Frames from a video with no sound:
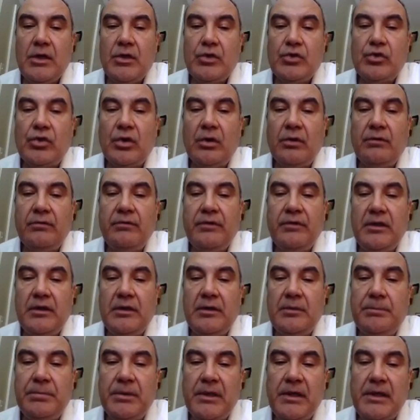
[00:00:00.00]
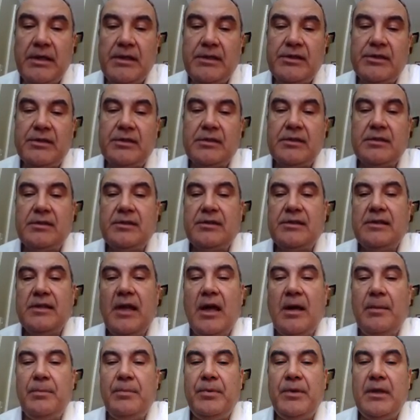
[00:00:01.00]
So we replaced
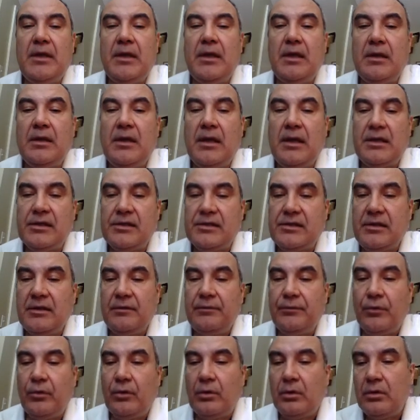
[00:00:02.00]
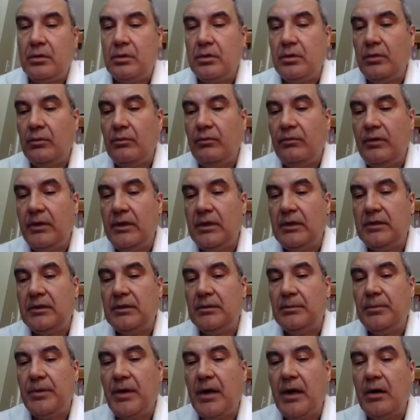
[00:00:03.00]
Snappy and LZ4 with
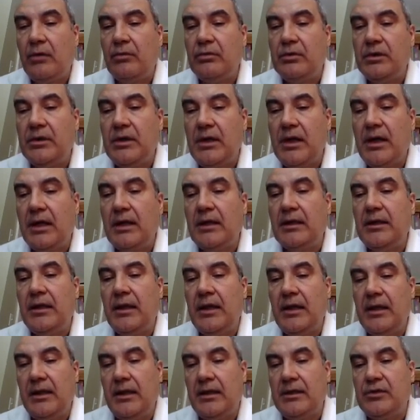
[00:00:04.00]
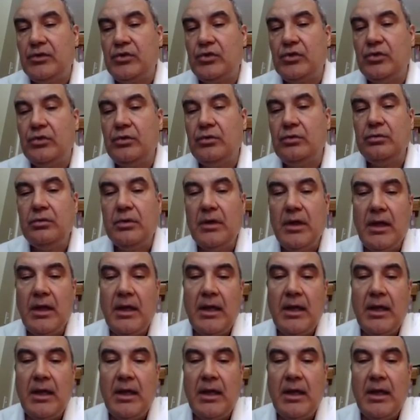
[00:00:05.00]
Power9 NXU